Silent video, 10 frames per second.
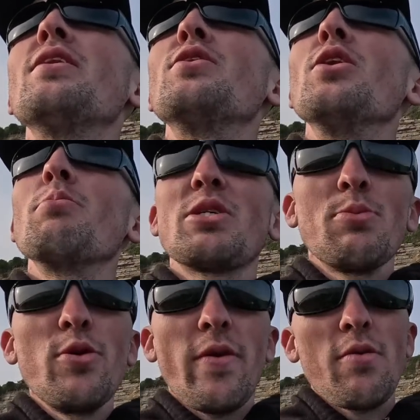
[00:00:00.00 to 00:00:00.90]
Normally
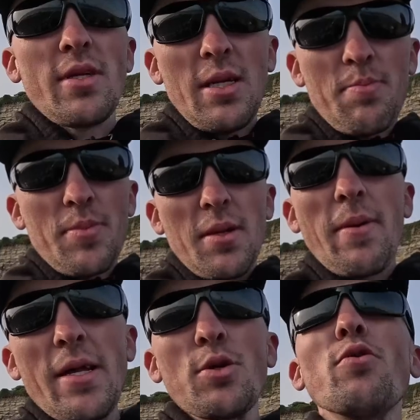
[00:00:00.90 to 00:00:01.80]
smooth on, they
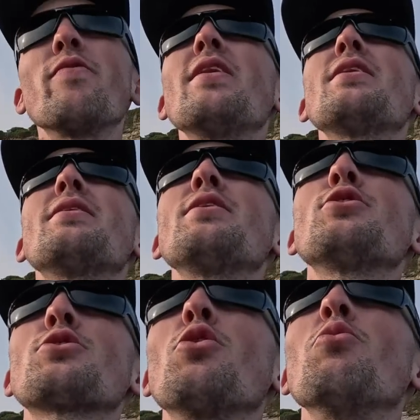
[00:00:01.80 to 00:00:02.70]
bend over and they
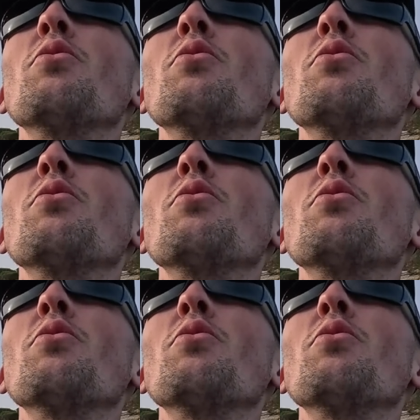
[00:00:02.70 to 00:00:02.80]
just go.